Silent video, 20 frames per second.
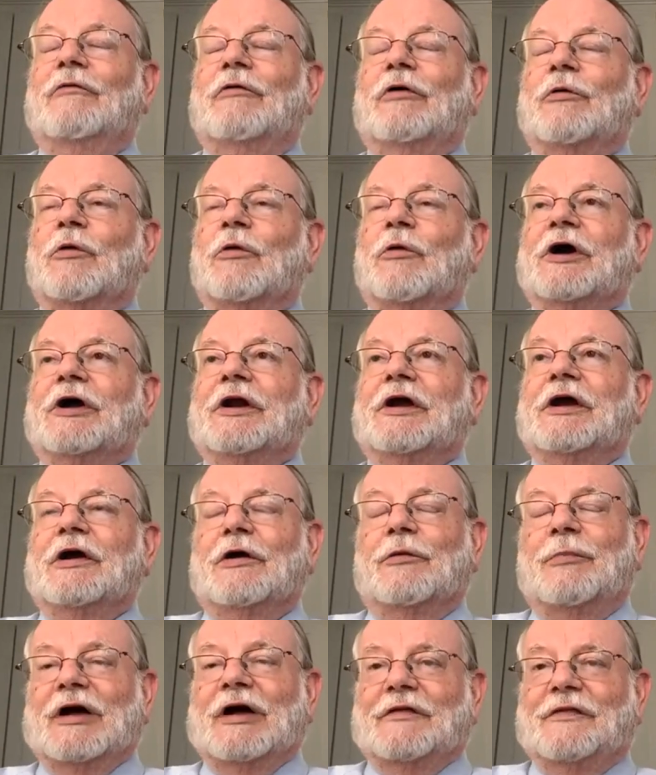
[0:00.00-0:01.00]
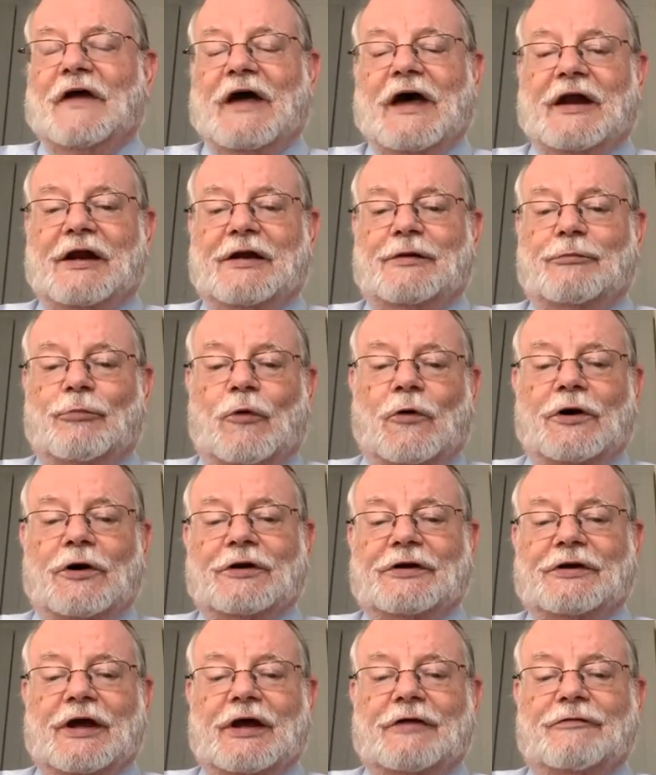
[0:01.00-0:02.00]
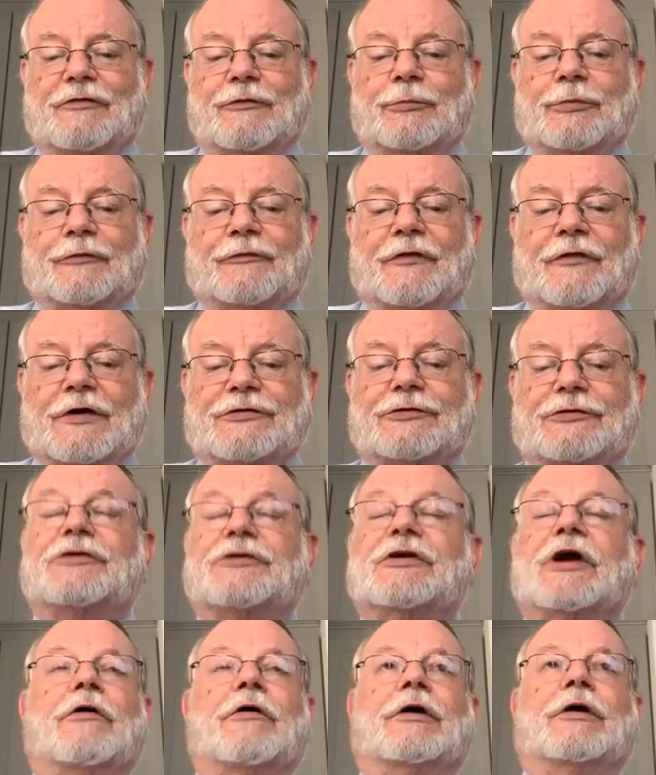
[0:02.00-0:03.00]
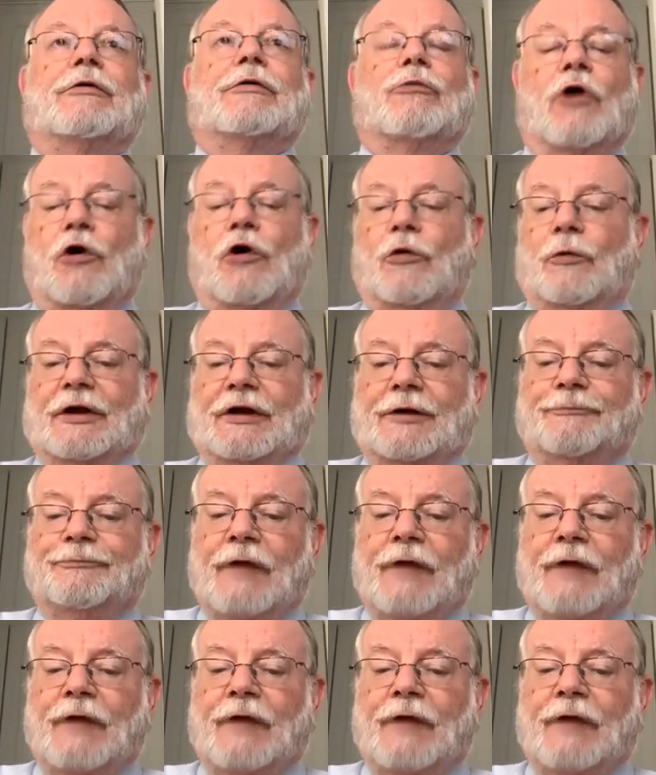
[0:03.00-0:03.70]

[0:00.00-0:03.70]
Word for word: Well, we're going to hear about that and more today from Professor Terry Roehrig,